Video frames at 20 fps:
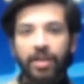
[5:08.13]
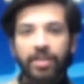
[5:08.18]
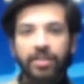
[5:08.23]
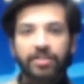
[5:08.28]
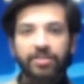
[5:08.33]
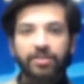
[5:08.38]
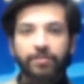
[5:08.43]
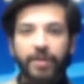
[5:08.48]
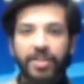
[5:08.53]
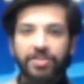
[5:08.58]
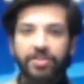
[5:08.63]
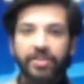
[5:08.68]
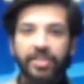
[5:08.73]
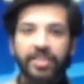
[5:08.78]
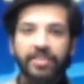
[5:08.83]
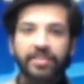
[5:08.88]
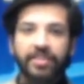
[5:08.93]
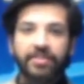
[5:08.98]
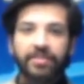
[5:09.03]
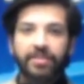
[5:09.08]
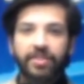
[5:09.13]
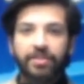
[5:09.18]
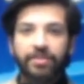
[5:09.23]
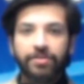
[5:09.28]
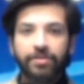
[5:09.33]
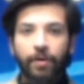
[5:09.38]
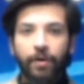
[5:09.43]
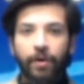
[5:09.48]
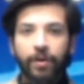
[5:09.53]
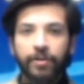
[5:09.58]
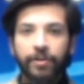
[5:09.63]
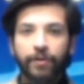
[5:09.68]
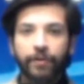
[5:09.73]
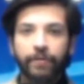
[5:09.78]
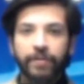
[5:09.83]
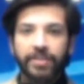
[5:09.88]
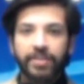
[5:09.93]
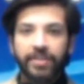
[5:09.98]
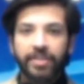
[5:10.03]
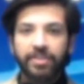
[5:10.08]
Special Assistant on
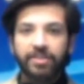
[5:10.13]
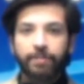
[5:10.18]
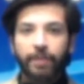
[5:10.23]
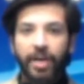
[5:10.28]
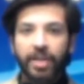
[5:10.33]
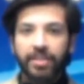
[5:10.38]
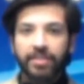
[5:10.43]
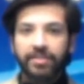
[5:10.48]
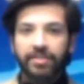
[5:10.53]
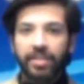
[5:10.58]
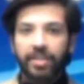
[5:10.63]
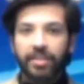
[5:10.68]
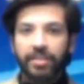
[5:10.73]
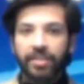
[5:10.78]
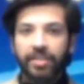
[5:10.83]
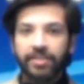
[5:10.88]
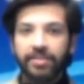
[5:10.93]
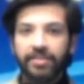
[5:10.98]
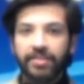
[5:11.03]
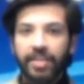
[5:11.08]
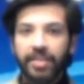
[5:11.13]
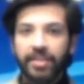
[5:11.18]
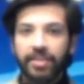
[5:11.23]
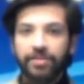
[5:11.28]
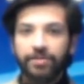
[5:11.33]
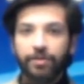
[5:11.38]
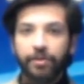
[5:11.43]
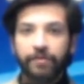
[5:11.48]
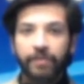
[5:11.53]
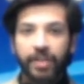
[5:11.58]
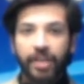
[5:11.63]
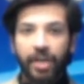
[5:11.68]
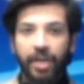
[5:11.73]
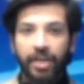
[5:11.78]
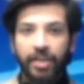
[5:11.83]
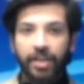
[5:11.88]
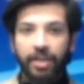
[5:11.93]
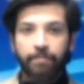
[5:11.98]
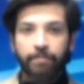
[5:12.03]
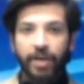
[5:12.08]
Overseas Pakistanis Syed
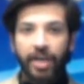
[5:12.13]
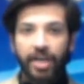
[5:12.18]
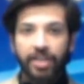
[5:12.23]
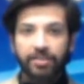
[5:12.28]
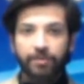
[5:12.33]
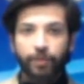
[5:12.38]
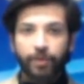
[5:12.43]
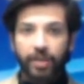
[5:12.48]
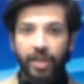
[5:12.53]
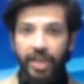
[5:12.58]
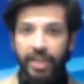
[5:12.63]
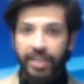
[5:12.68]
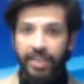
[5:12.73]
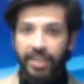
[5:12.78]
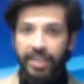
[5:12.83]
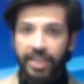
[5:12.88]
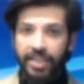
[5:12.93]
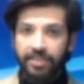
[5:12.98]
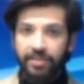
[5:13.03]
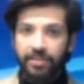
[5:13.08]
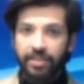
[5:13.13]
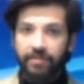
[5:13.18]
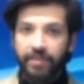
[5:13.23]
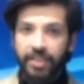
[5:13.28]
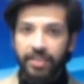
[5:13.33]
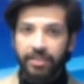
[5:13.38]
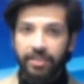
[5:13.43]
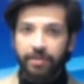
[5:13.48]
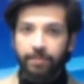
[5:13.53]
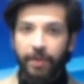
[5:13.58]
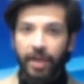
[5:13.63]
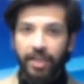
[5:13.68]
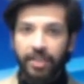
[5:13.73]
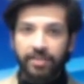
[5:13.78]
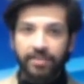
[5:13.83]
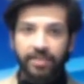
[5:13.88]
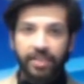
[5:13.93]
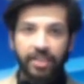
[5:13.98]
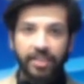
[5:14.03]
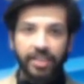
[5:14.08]
Zulfikar Abbas Bukhari has directed
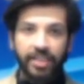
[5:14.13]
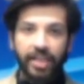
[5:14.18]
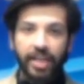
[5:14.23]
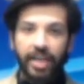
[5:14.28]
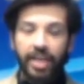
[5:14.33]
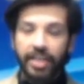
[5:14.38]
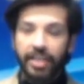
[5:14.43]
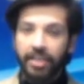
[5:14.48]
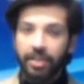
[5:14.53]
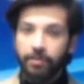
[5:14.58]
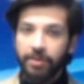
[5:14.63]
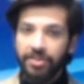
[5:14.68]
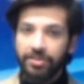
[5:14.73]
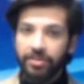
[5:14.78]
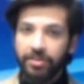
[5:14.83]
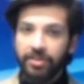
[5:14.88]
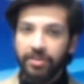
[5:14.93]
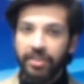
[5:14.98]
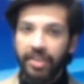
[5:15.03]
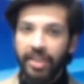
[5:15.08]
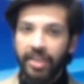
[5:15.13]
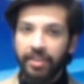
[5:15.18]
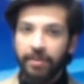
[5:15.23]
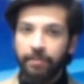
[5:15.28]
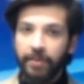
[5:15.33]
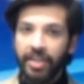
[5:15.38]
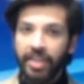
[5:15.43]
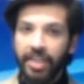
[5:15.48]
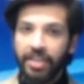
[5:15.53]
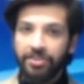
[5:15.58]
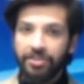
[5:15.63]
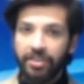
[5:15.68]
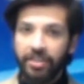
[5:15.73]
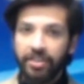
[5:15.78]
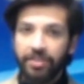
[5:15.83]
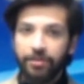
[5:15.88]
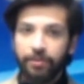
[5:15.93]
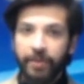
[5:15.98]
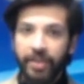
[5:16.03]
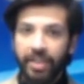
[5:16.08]
Pakistani High Commission in
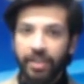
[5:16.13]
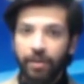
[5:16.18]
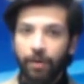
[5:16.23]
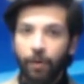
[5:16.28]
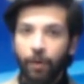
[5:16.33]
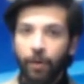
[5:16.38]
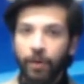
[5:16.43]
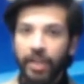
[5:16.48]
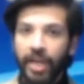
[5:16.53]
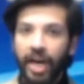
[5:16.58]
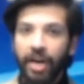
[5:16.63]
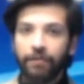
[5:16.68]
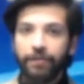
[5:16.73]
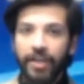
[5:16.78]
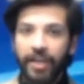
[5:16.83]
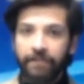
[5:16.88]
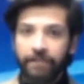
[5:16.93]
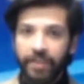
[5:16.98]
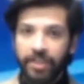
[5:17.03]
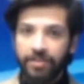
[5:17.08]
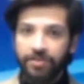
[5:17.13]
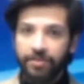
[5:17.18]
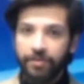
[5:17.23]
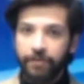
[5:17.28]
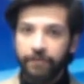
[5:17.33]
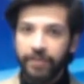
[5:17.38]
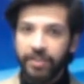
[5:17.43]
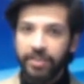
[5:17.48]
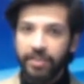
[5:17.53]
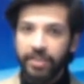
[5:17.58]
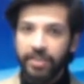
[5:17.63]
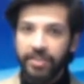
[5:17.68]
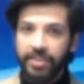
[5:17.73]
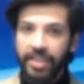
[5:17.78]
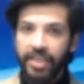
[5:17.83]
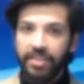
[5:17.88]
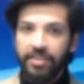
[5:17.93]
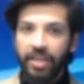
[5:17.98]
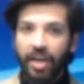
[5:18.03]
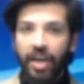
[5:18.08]
Malaysia to make all-out efforts to
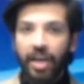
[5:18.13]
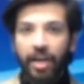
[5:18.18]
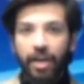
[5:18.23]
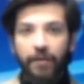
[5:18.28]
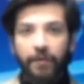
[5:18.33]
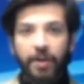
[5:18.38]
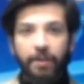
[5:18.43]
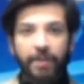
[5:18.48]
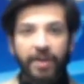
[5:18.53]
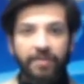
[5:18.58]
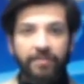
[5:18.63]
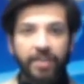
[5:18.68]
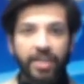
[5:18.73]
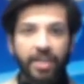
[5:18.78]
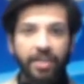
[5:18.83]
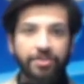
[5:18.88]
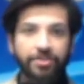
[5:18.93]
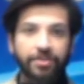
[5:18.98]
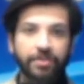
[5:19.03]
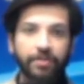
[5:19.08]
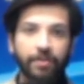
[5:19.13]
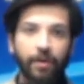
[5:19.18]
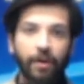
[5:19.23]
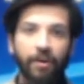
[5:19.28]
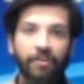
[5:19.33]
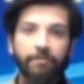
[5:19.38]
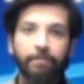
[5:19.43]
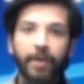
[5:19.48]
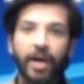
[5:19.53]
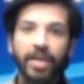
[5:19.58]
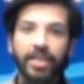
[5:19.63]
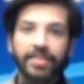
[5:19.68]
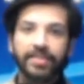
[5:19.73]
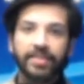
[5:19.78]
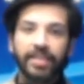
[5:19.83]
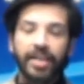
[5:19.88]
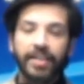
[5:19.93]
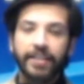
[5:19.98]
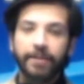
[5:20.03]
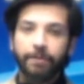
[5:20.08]
facilitate repatriation of
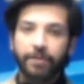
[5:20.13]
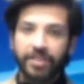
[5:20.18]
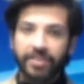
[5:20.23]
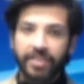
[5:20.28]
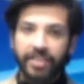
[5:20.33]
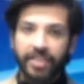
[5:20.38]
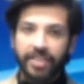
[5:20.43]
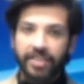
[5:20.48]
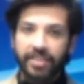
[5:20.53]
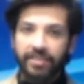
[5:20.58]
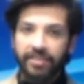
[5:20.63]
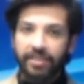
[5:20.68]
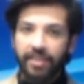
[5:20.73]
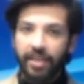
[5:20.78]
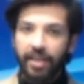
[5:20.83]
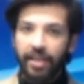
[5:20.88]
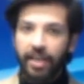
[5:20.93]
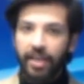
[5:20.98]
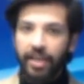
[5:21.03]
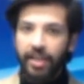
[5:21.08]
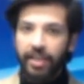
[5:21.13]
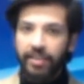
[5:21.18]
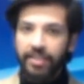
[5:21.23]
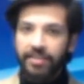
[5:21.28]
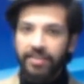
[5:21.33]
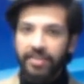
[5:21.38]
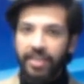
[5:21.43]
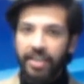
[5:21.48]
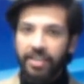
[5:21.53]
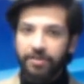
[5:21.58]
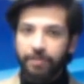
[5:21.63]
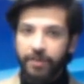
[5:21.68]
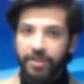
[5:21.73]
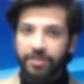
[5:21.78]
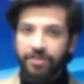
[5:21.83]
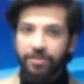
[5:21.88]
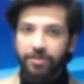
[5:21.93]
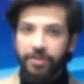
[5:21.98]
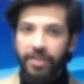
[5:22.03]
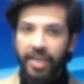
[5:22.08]
Pakistani prisoners. In a
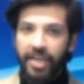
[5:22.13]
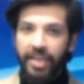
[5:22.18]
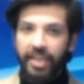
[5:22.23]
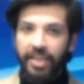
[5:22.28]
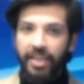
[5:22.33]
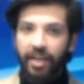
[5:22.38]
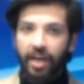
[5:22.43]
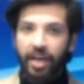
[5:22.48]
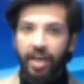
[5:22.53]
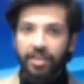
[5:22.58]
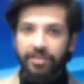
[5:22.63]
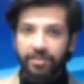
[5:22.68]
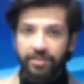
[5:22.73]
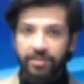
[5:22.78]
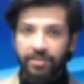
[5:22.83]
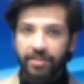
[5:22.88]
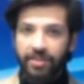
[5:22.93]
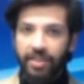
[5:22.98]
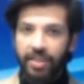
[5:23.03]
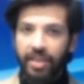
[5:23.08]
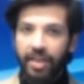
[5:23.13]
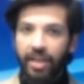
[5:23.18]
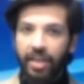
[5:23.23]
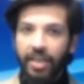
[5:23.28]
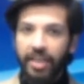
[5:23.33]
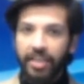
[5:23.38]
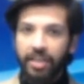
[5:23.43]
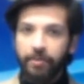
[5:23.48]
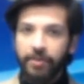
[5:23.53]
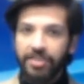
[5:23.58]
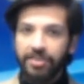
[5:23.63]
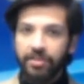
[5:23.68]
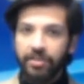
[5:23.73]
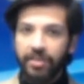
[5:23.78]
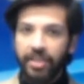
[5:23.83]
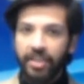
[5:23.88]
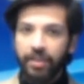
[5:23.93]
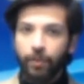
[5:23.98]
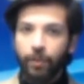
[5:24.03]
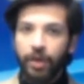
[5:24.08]
statement today, he asked the High
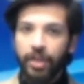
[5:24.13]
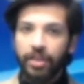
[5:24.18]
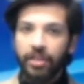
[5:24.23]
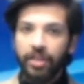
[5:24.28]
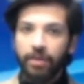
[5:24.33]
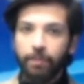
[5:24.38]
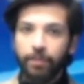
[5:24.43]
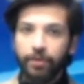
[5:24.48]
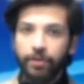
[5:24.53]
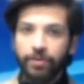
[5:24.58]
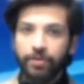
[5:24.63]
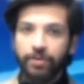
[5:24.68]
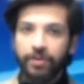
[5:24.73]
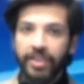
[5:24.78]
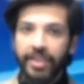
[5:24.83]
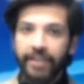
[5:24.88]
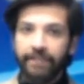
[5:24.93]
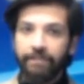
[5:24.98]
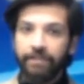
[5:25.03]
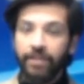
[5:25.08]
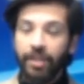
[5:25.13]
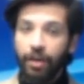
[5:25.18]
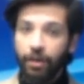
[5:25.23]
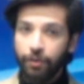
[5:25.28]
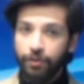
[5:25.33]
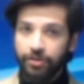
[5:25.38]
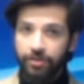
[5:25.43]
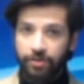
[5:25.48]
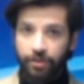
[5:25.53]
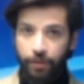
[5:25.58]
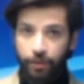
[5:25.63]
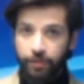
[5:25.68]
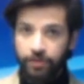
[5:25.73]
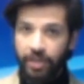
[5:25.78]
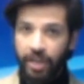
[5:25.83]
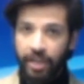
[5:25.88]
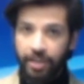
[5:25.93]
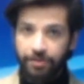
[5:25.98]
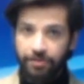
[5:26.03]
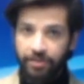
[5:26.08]
Commission in Kuala Lumpur to leave no
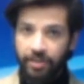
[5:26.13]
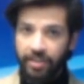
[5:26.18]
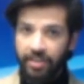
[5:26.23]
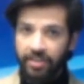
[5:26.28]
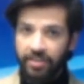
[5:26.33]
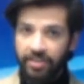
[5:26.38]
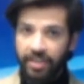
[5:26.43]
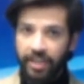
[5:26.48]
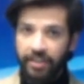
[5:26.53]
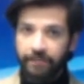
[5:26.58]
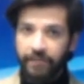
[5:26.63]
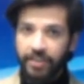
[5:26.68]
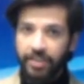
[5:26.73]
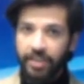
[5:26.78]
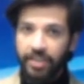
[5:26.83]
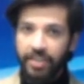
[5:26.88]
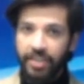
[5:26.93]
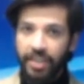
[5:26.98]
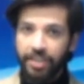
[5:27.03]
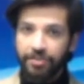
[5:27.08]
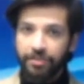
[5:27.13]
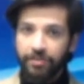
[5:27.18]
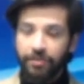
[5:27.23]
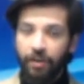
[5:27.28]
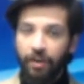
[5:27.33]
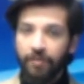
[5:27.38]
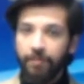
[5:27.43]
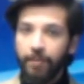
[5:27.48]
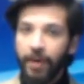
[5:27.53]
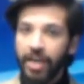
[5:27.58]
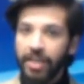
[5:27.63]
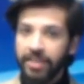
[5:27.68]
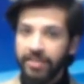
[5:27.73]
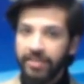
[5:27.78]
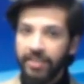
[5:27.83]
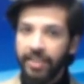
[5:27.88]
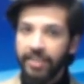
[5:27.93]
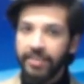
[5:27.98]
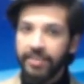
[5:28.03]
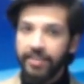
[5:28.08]
stone unturned in facilitation of
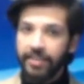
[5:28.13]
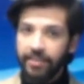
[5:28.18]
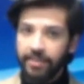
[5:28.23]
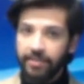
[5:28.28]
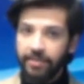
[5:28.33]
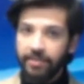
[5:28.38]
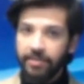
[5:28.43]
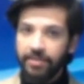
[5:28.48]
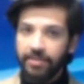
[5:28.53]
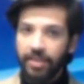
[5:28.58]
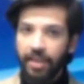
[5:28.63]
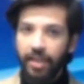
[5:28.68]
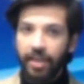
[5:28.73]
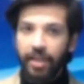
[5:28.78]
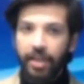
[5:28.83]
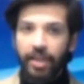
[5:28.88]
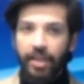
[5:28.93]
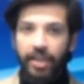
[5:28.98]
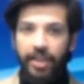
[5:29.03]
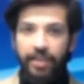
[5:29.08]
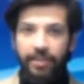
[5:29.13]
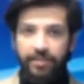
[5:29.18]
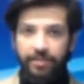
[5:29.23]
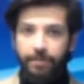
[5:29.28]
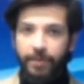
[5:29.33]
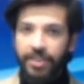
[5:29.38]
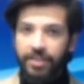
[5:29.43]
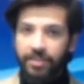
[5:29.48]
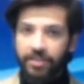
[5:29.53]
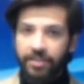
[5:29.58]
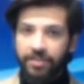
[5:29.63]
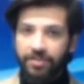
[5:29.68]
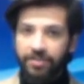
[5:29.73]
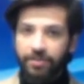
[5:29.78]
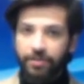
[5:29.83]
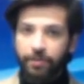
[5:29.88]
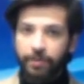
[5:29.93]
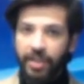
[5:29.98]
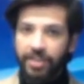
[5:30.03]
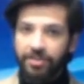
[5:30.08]
Pakistani citizens. It is pertinent
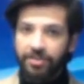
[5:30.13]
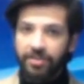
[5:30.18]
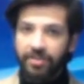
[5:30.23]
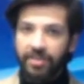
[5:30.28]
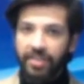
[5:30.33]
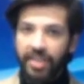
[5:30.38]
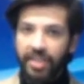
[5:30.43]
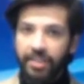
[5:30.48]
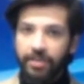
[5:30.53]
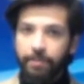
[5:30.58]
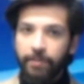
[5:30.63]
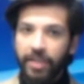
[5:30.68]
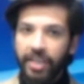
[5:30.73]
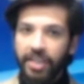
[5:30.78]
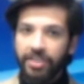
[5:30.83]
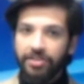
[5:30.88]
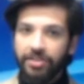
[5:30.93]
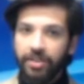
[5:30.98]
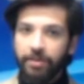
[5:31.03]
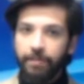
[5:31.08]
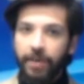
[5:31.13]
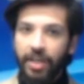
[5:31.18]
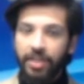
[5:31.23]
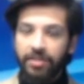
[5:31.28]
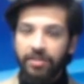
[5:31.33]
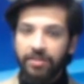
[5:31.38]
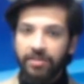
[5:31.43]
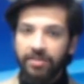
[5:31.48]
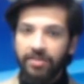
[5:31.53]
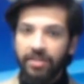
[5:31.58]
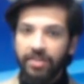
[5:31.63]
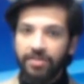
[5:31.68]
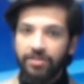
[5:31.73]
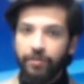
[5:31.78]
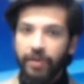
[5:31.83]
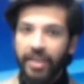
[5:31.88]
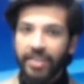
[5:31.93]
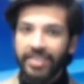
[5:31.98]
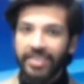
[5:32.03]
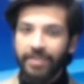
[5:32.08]
to mention that Malaysia pardons
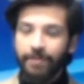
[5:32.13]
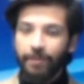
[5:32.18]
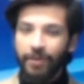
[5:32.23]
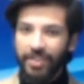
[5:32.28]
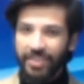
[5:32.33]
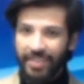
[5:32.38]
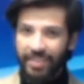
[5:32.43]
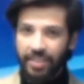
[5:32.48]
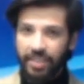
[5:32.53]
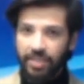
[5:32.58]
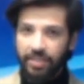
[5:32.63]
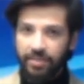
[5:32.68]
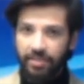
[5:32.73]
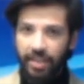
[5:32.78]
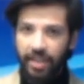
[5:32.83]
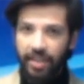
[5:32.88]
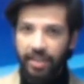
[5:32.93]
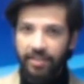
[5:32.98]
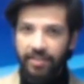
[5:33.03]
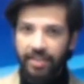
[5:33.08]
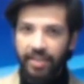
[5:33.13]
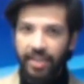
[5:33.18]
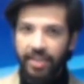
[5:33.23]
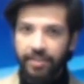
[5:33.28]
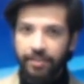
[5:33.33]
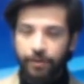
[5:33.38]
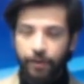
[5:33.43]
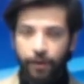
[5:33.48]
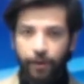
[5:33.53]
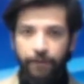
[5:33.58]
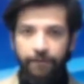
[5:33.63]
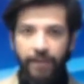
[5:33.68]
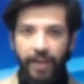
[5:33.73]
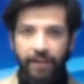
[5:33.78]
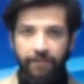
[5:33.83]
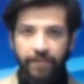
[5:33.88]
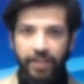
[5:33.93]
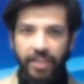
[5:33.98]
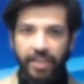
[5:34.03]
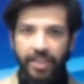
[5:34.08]
stranded prisoners at the end of
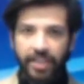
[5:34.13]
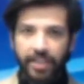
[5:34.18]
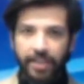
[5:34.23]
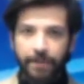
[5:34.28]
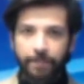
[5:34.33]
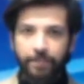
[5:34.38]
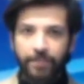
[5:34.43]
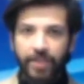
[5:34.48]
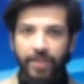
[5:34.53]
every year.